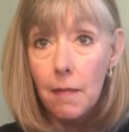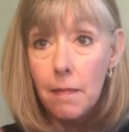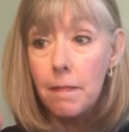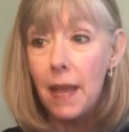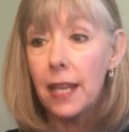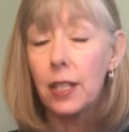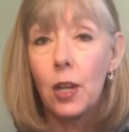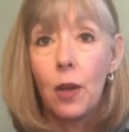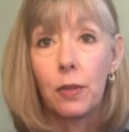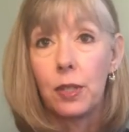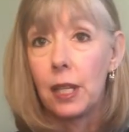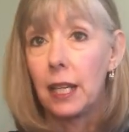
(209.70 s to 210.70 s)
Make
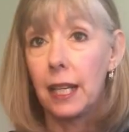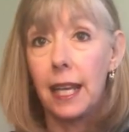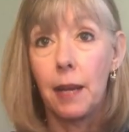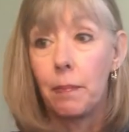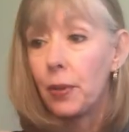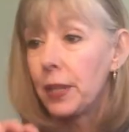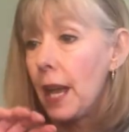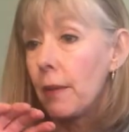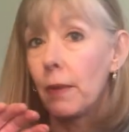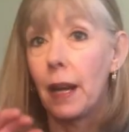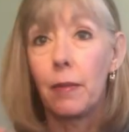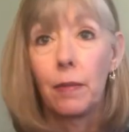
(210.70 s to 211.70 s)
notes, and again, put that
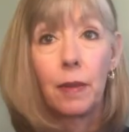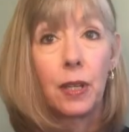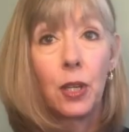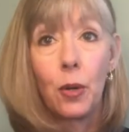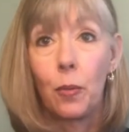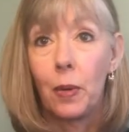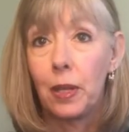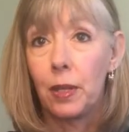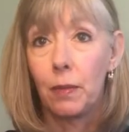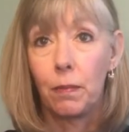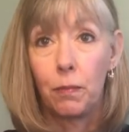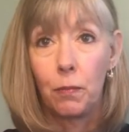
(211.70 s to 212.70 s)
right, you know, with
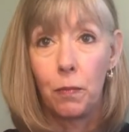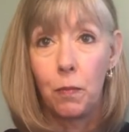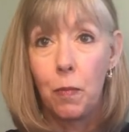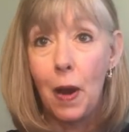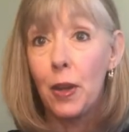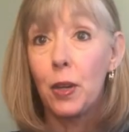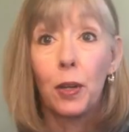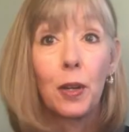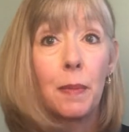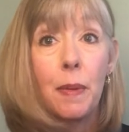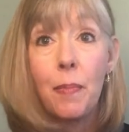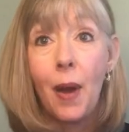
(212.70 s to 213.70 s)
where you're going
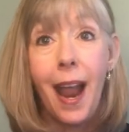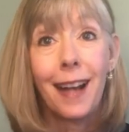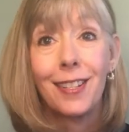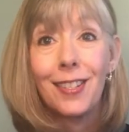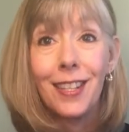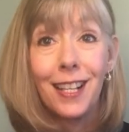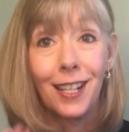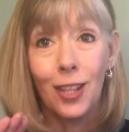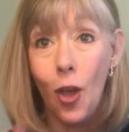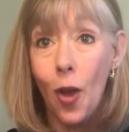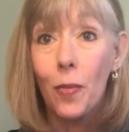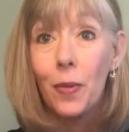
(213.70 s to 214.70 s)
to be practicing
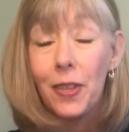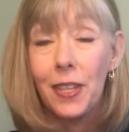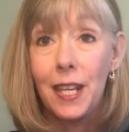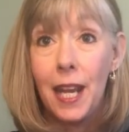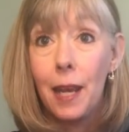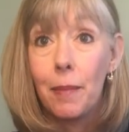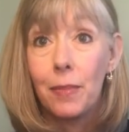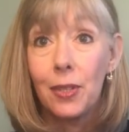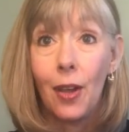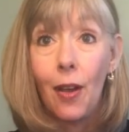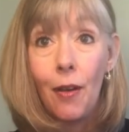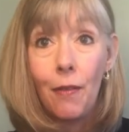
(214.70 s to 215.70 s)
along with the names
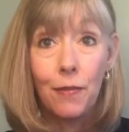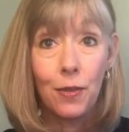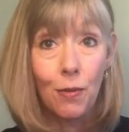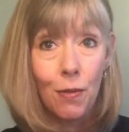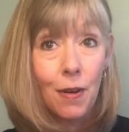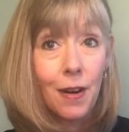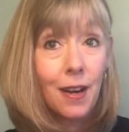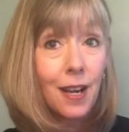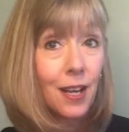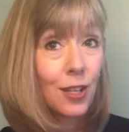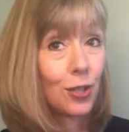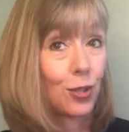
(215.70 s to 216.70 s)
of your
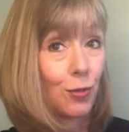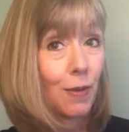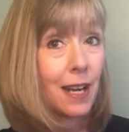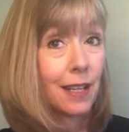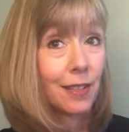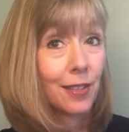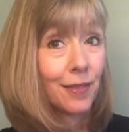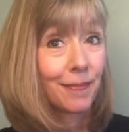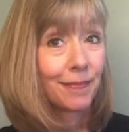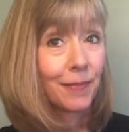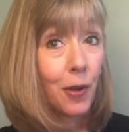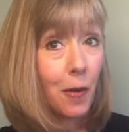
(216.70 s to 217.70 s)
strings,
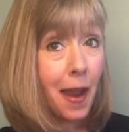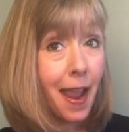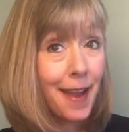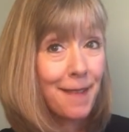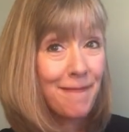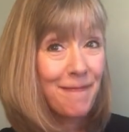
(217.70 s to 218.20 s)
okay?